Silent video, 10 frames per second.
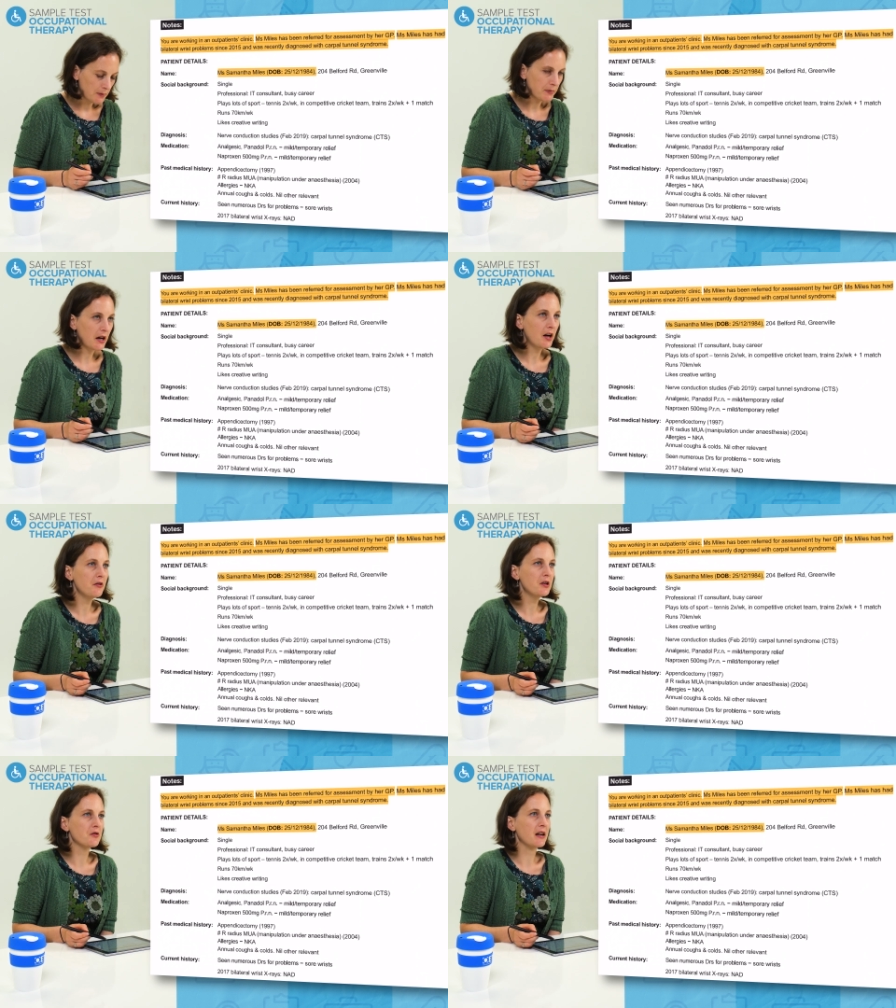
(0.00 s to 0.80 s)
but her
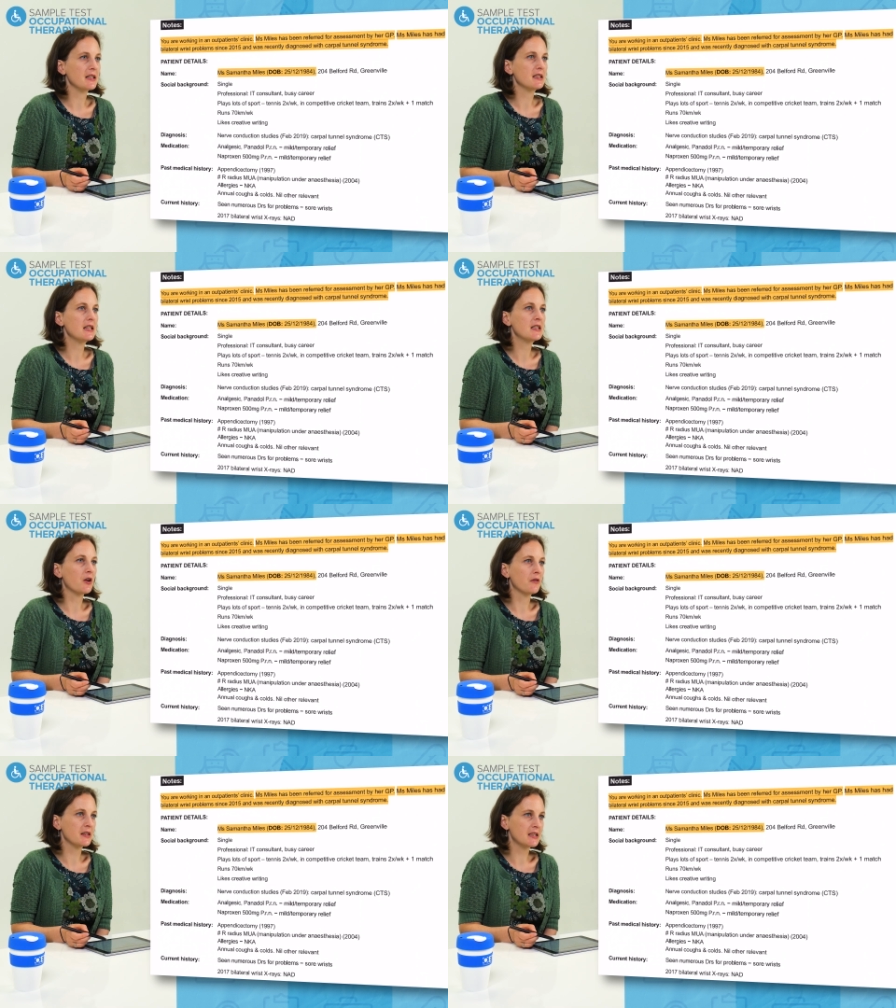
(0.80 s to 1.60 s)
address is
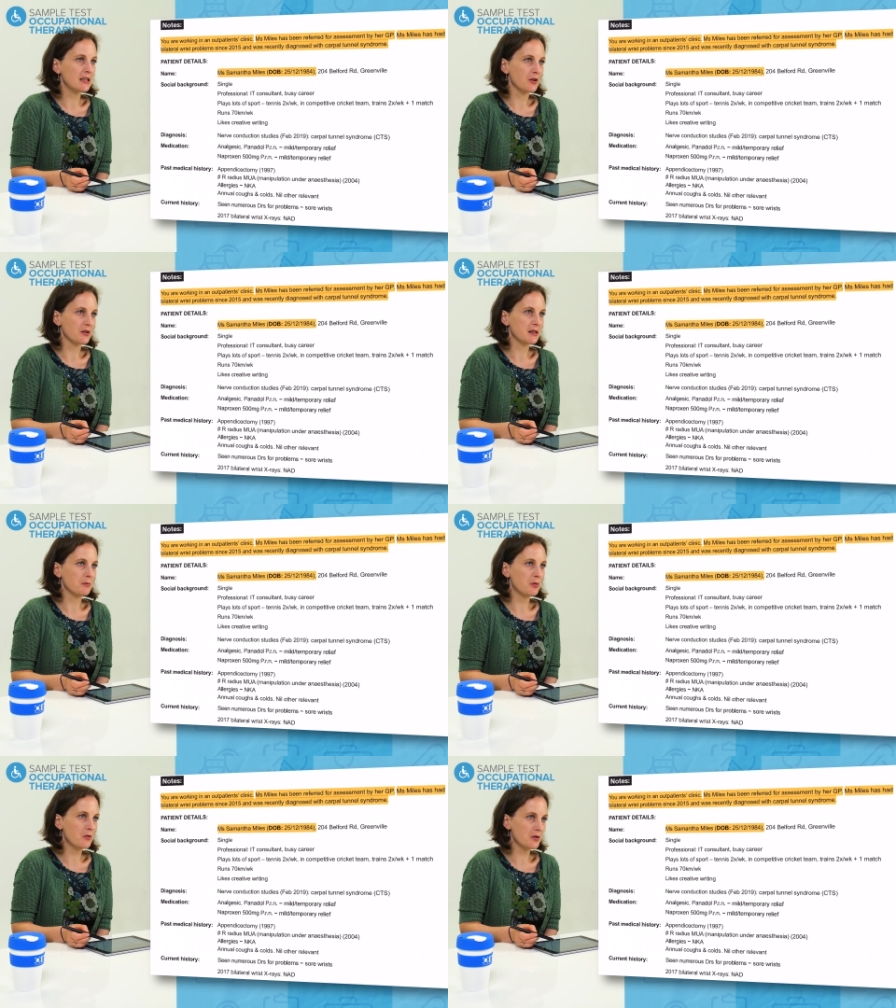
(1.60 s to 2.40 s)
obviously not
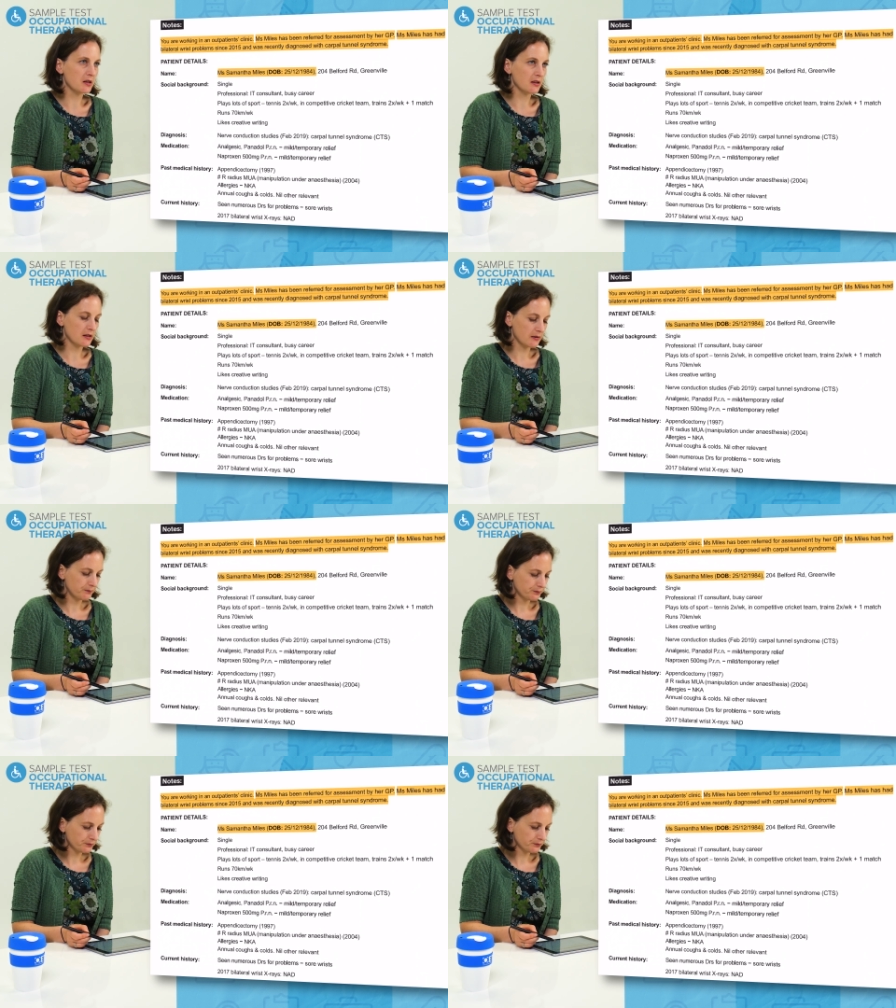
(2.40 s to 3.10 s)
important.